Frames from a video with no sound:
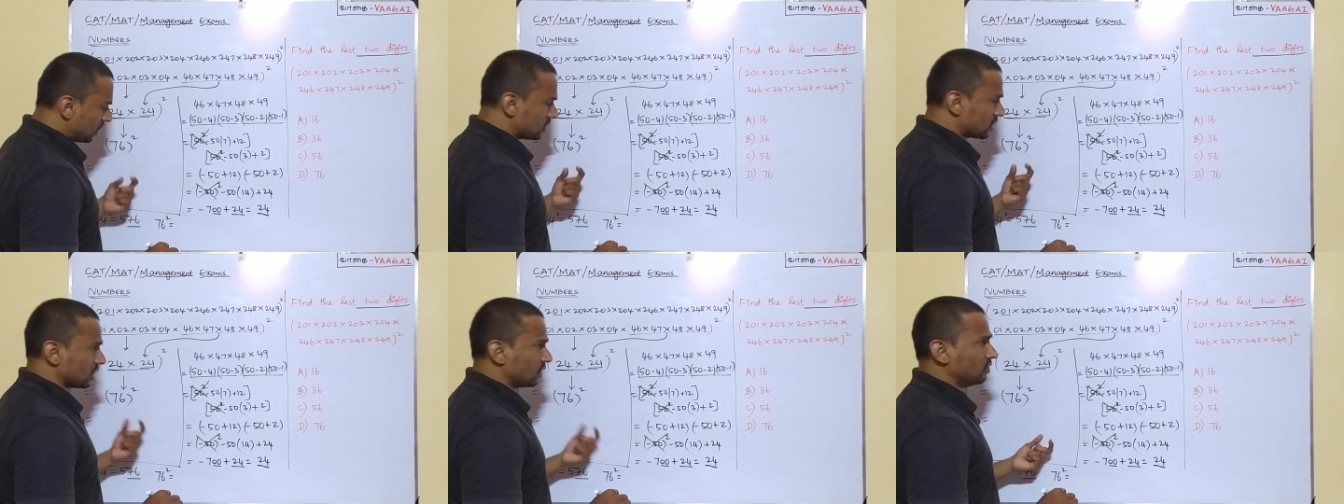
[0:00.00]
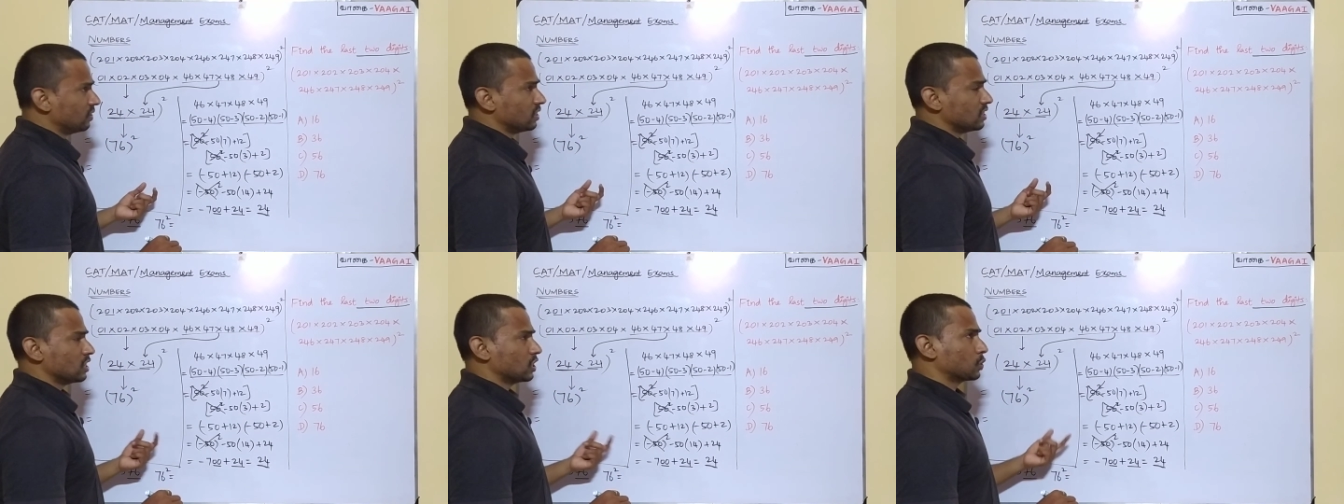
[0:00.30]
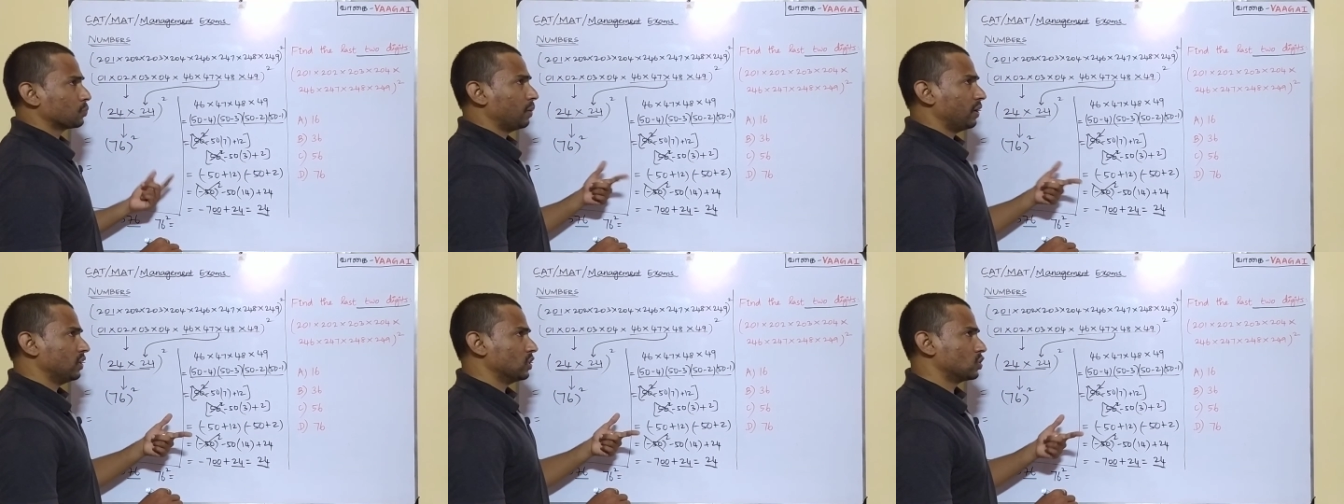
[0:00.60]

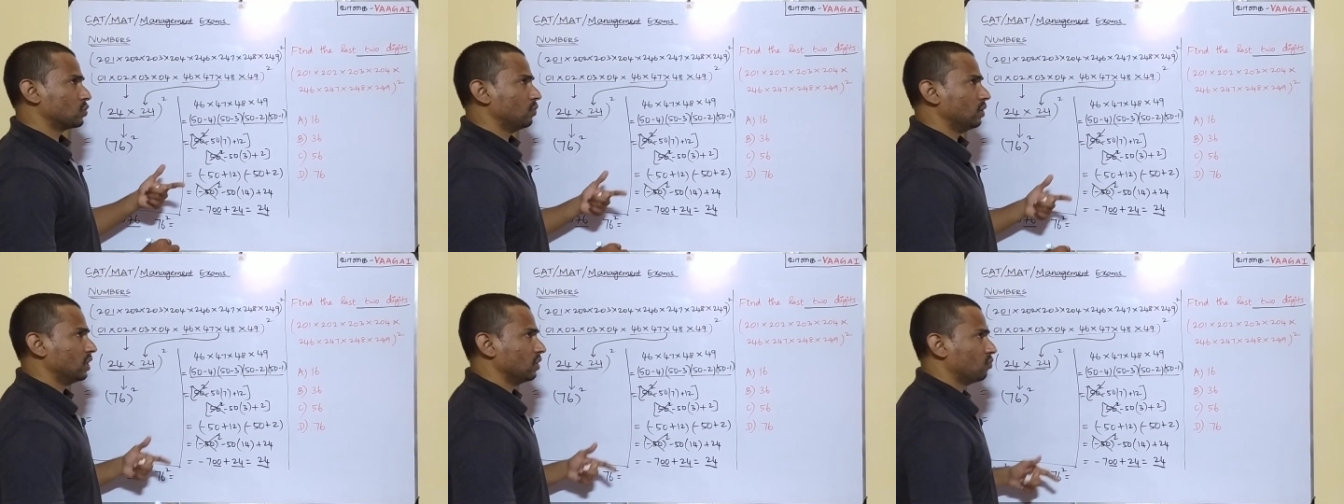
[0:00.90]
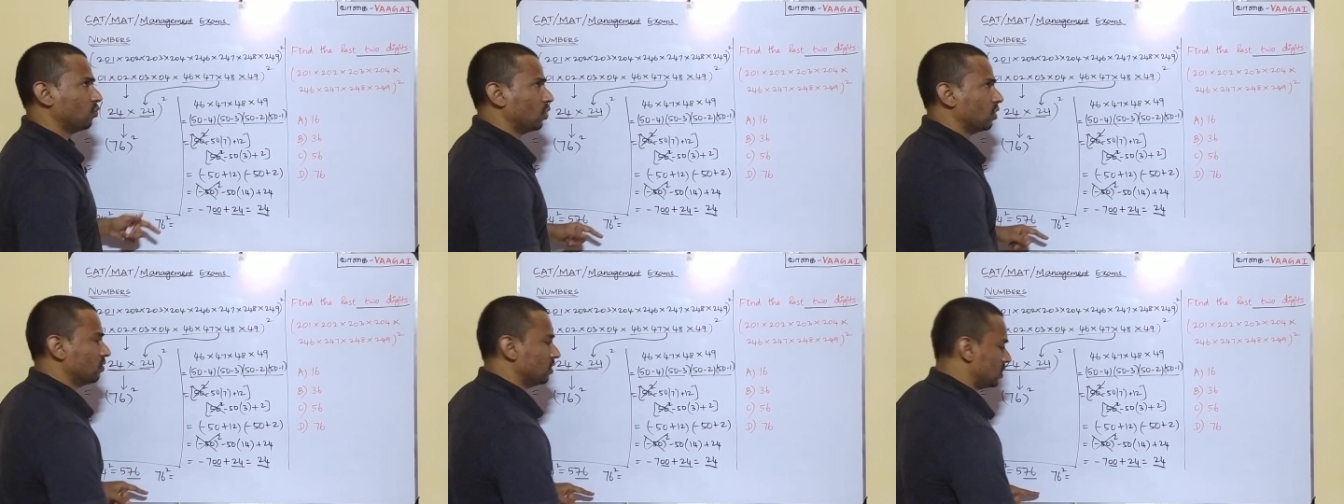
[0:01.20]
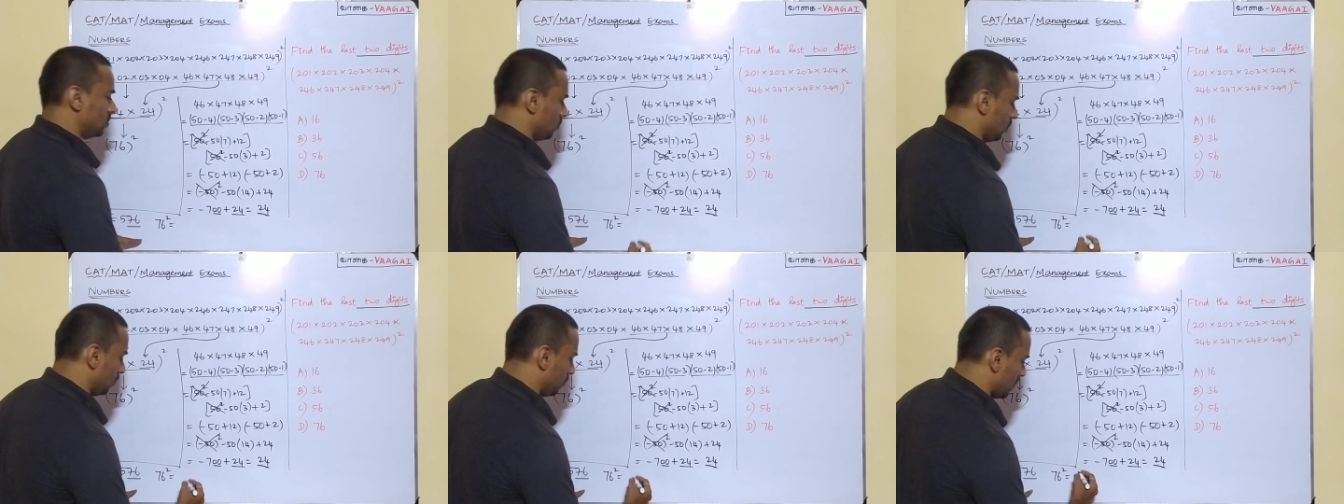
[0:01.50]
76 minus 24
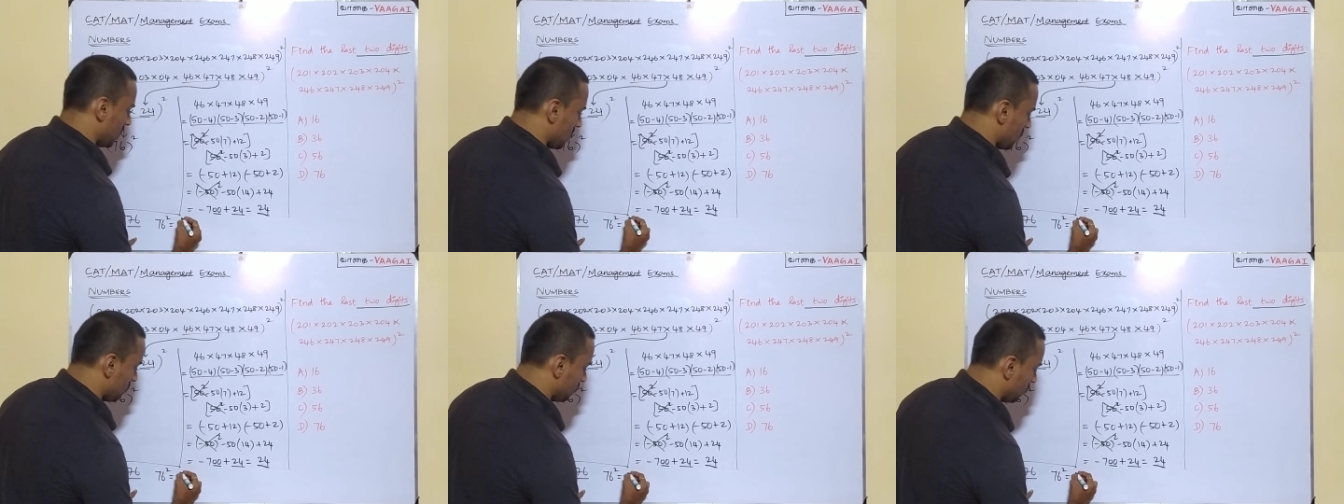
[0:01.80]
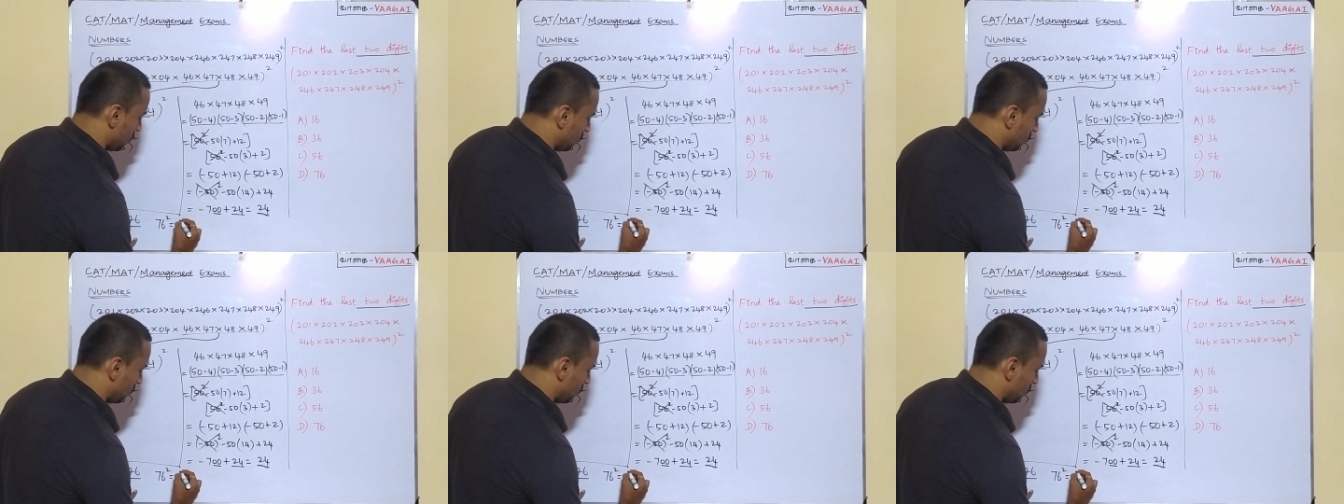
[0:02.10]
which will be